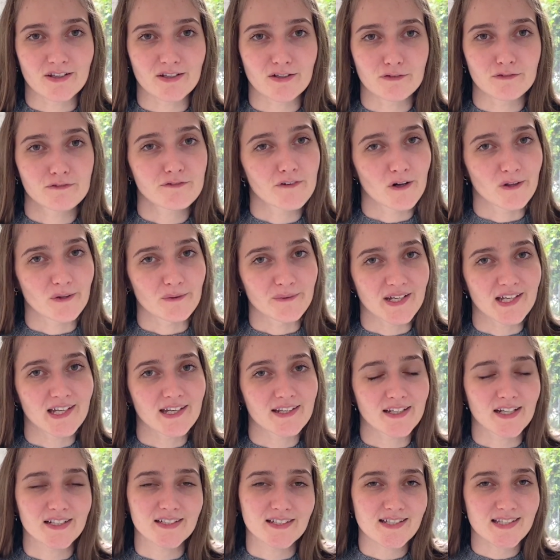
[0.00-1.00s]
you're following
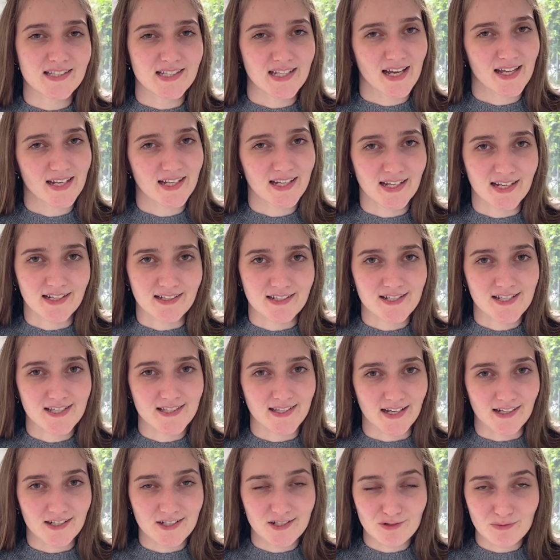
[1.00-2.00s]
and understanding each
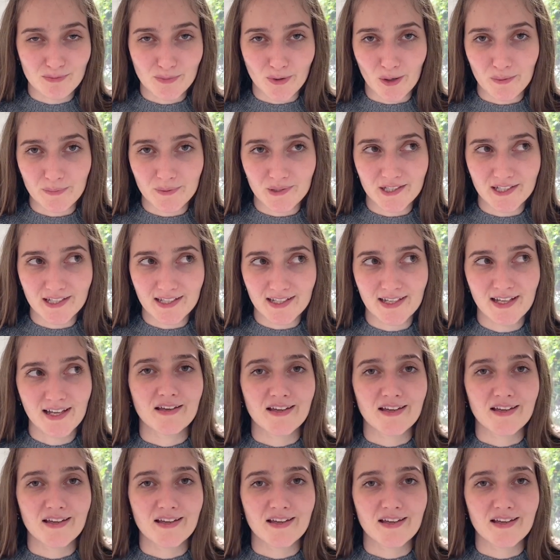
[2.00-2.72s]
section properly.